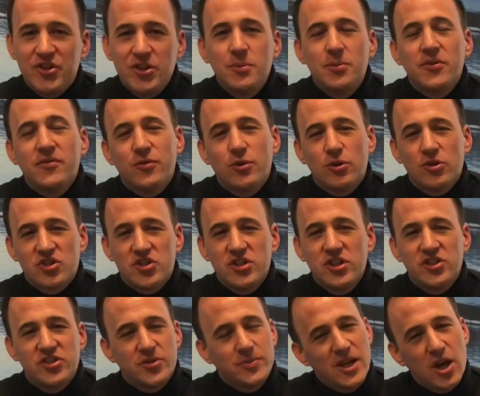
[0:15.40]
super
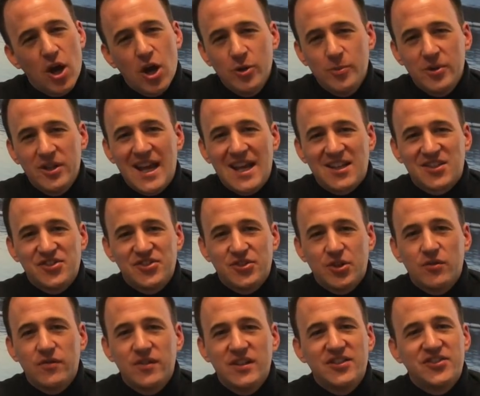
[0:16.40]
fortunate to be at OpenX's
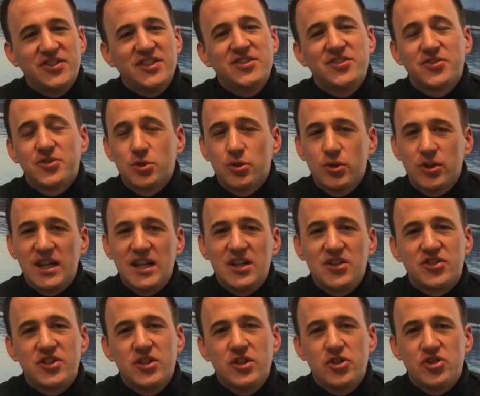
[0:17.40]
offices
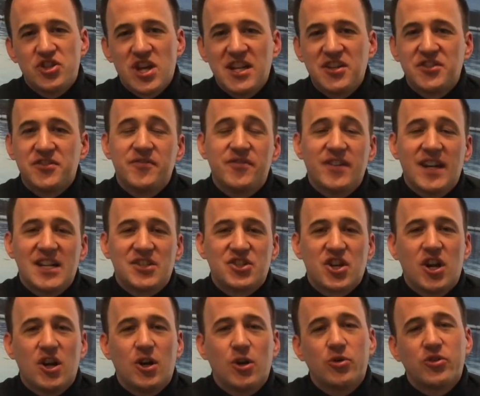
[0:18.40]
talking to Jason
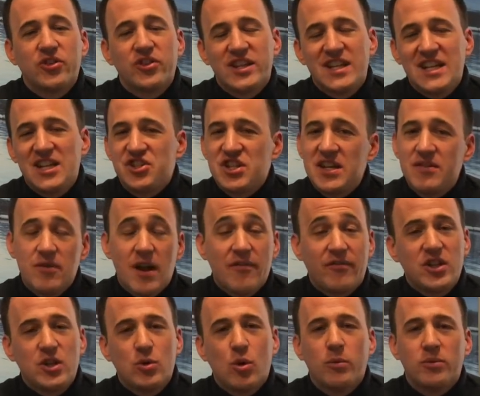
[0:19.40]
Fairchild, the Chief
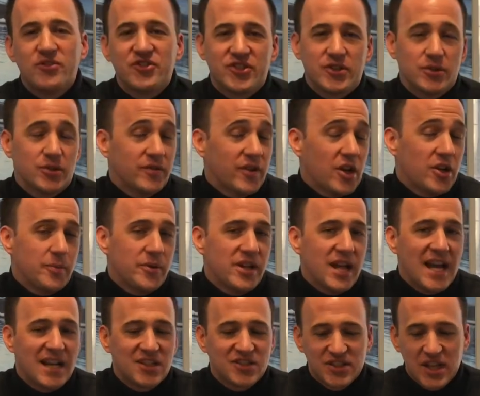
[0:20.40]
Revenue Officer of
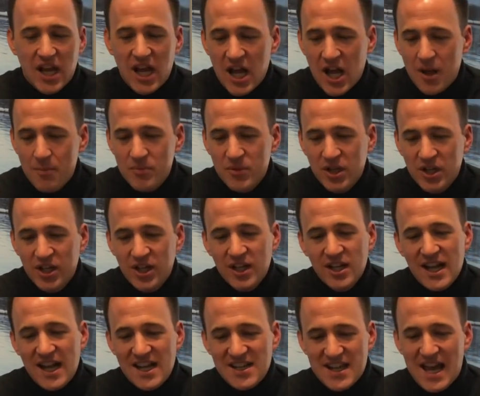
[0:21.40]
OpenX.
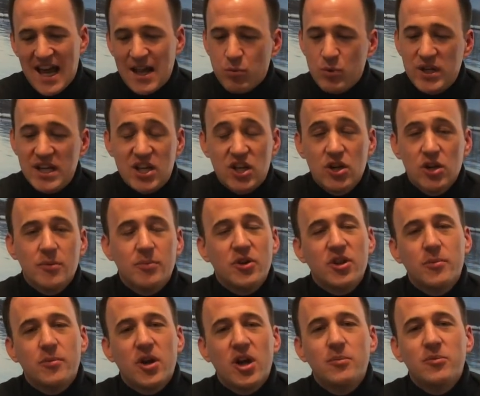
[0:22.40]
It's Adweek Europe
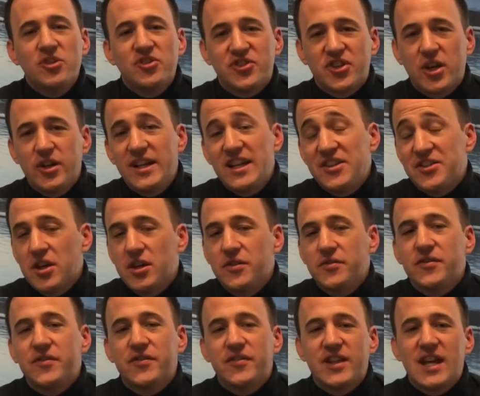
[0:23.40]
at the moment, so he's
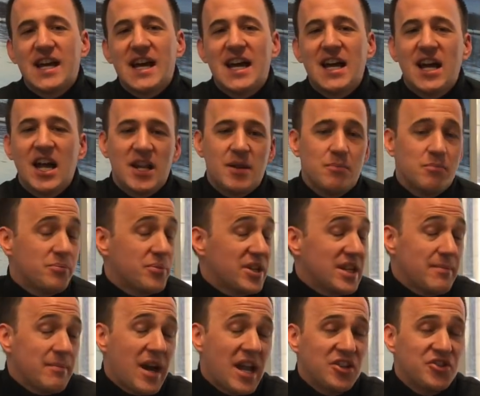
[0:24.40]
over for that, but
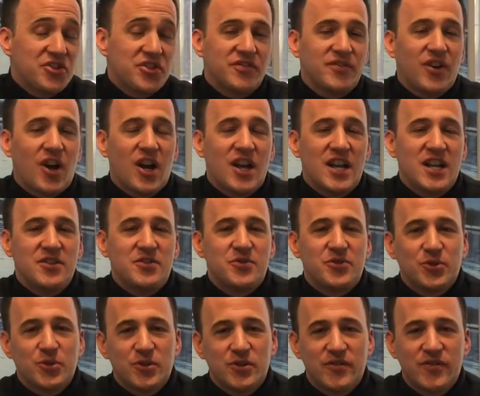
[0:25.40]
he managed to find
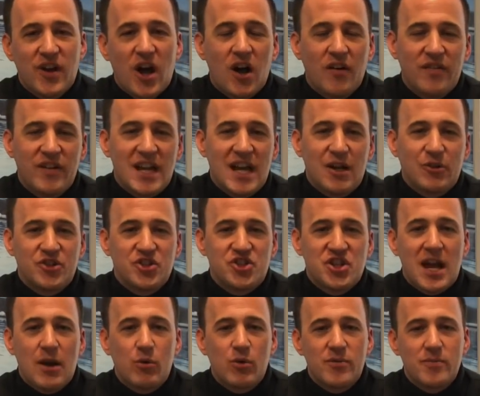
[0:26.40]
sort of half an hour to
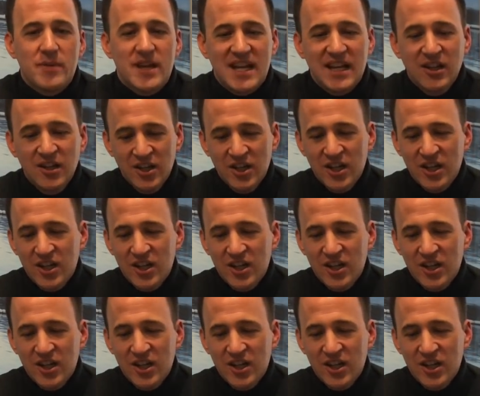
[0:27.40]
chat with me.